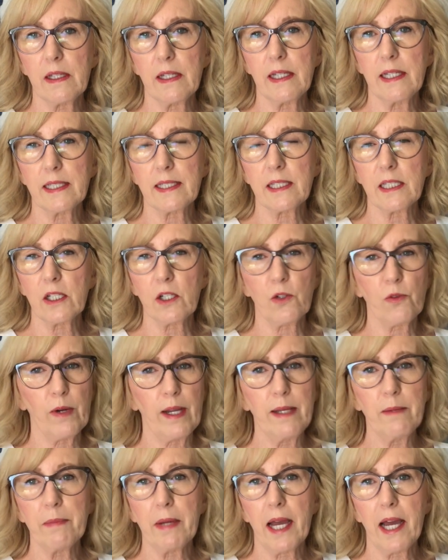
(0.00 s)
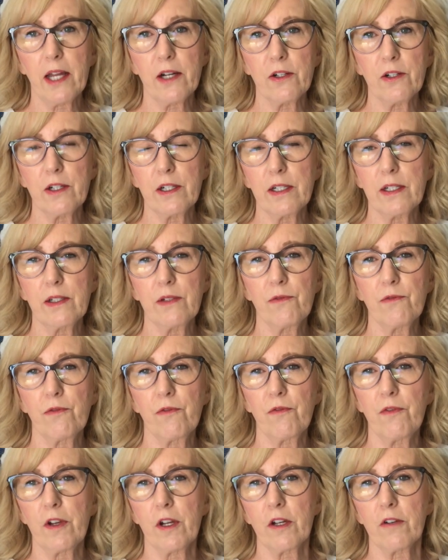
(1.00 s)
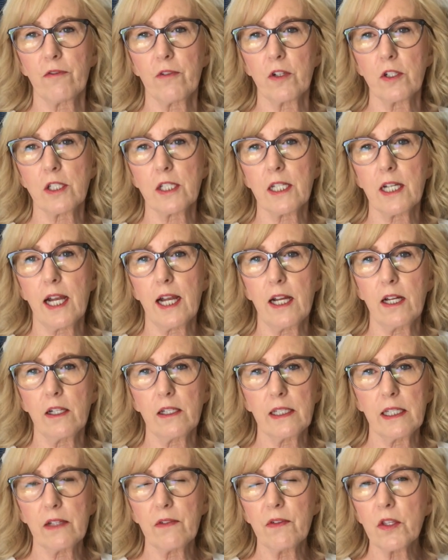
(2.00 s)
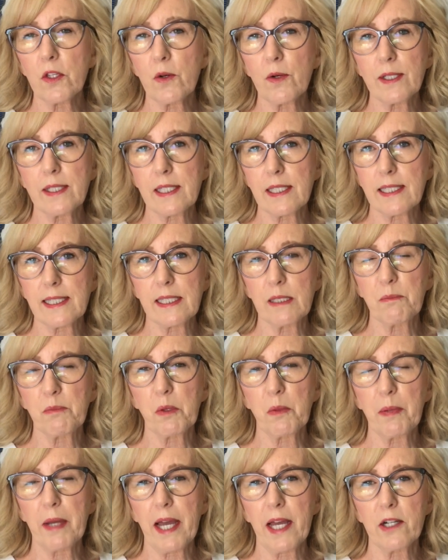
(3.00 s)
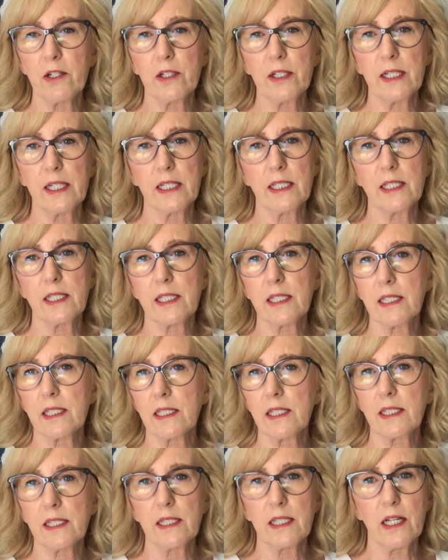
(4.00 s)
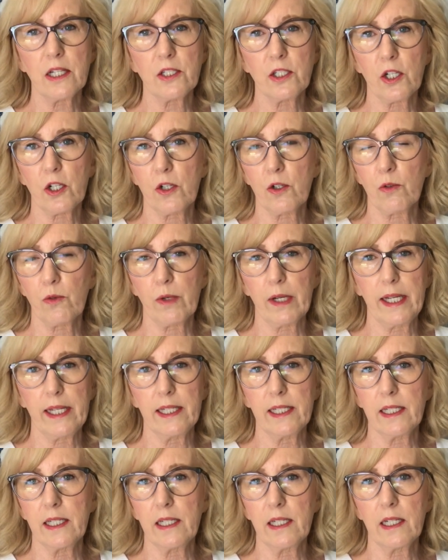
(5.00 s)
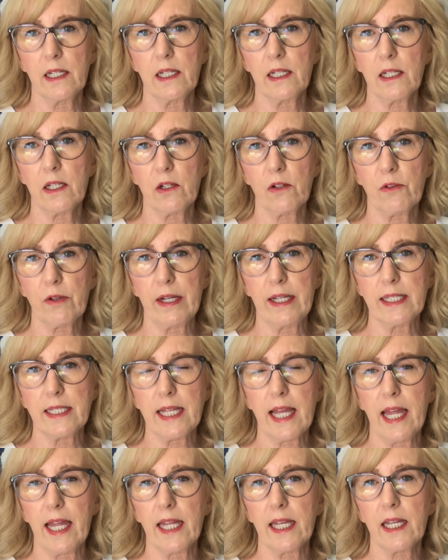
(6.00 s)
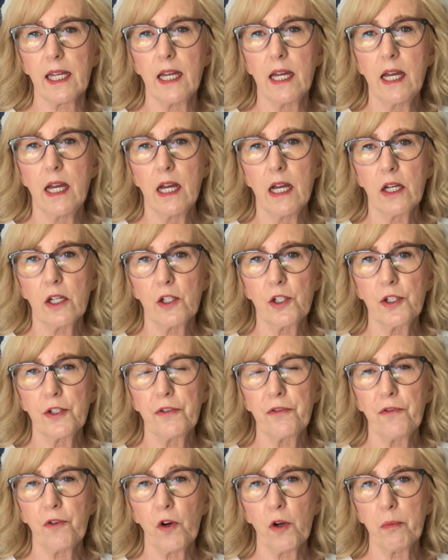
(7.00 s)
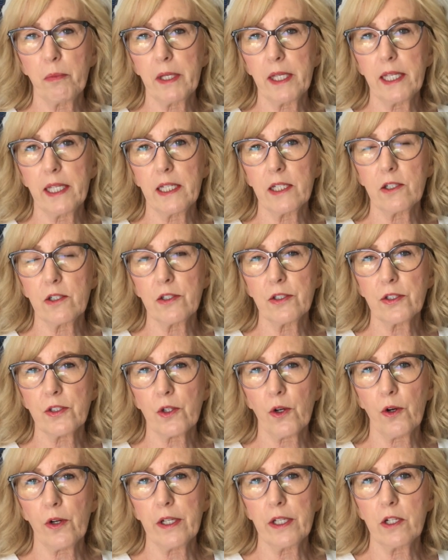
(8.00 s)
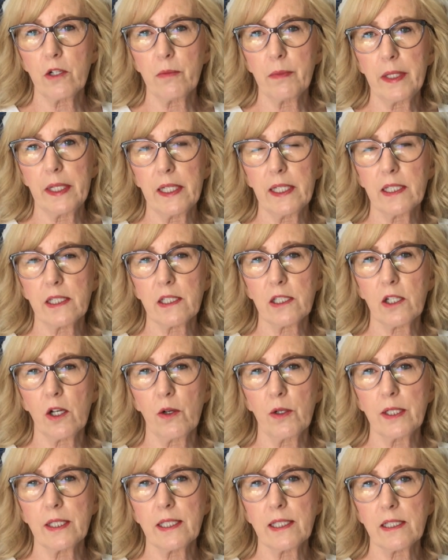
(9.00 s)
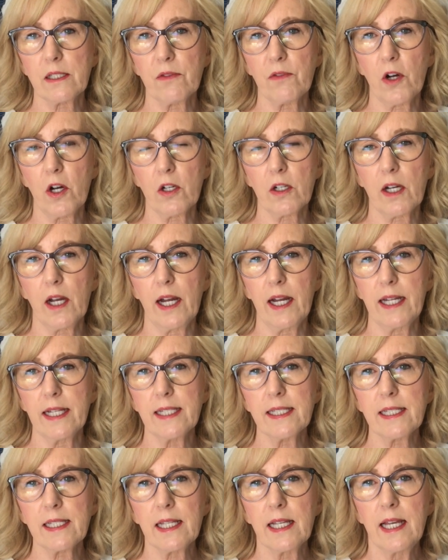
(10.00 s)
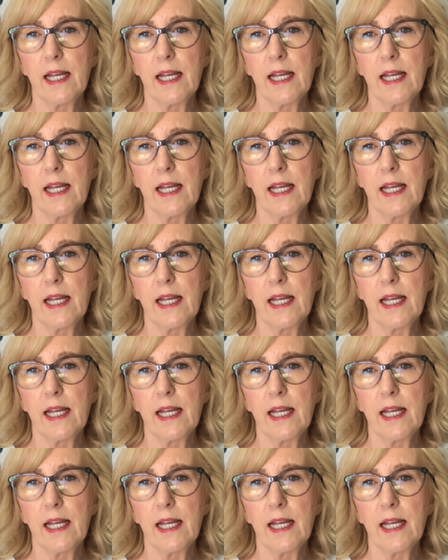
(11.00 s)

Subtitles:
It's a great pattern, very versatile. Even though it's a simple pattern, it's such a great tank. Good for beginners or intermediate sewists of all kinds.